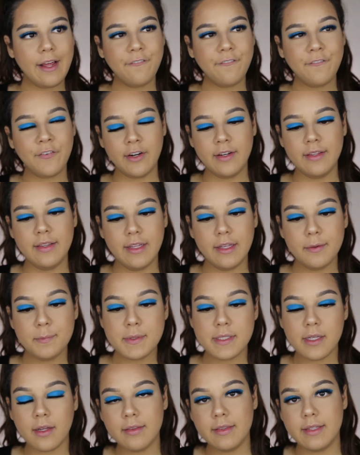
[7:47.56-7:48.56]
that for
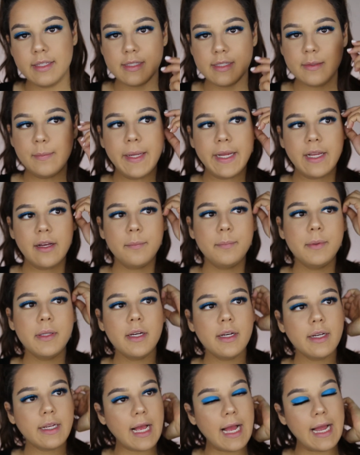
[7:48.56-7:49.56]
lips on this makeup
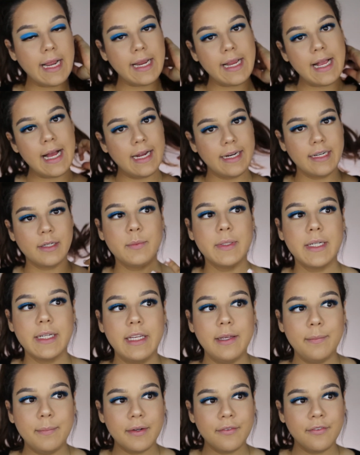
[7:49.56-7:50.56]
look, I kind of want to
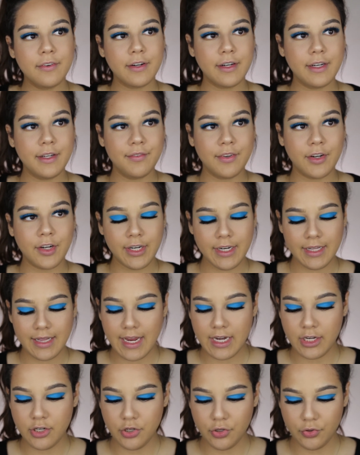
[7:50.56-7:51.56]
keep it very, very
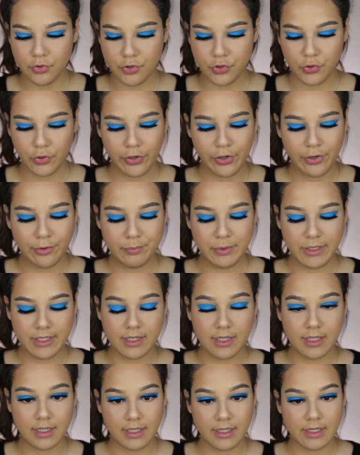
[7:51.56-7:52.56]
like neutral
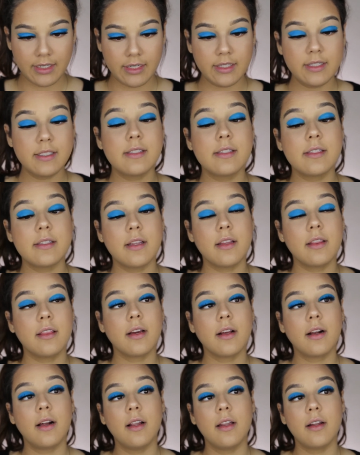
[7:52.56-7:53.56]
because the
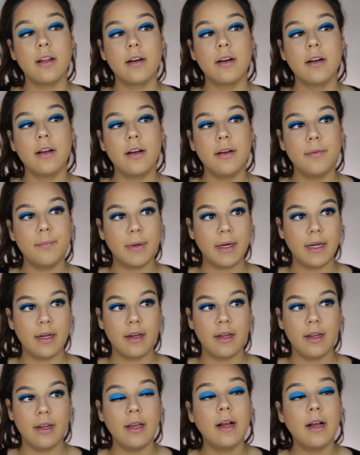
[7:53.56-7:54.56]
color on
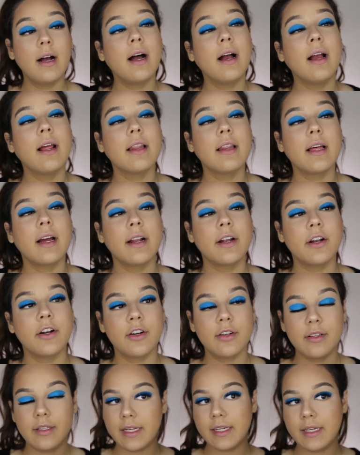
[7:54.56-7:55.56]
my
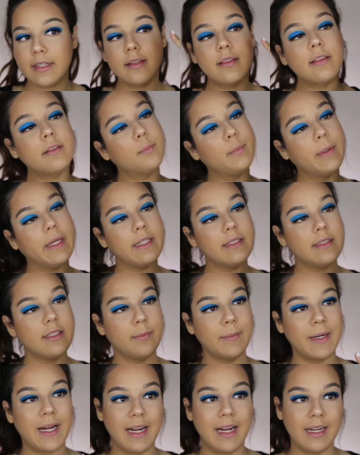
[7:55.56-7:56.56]
eyeliner, like the base
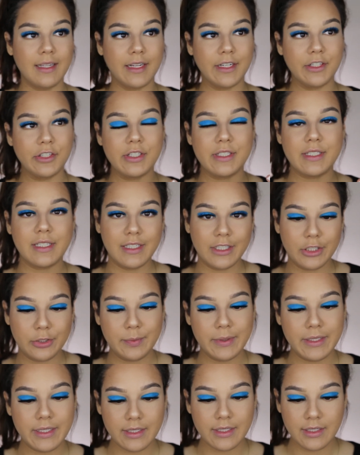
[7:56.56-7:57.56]
on my eyeliner, is a little
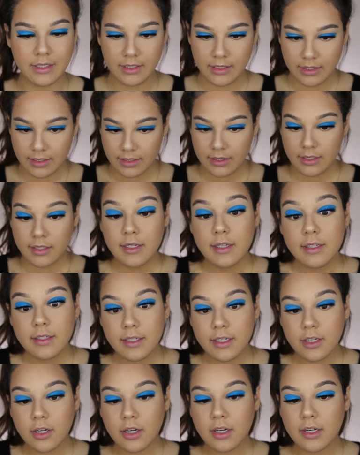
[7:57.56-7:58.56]
bit
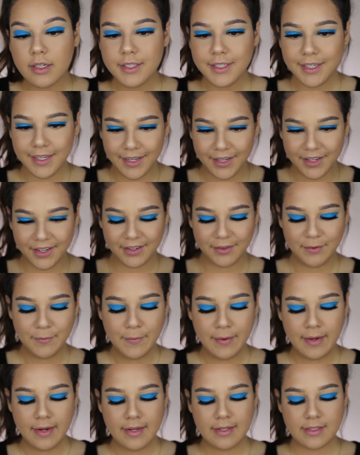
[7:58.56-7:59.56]
neon.
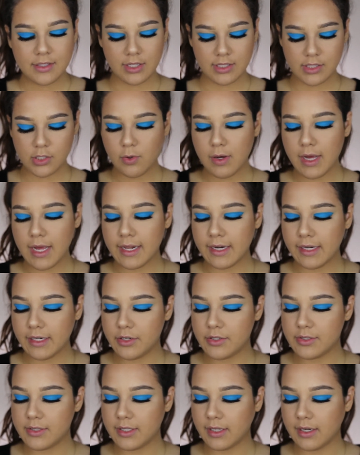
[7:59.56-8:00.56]
So let's go ahead and
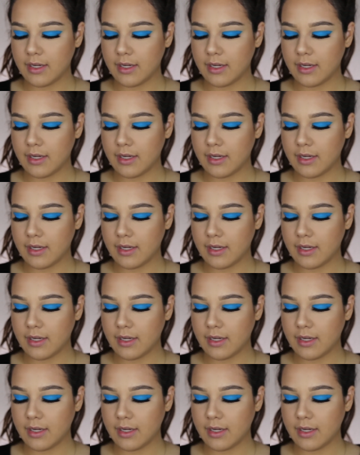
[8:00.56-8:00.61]
use the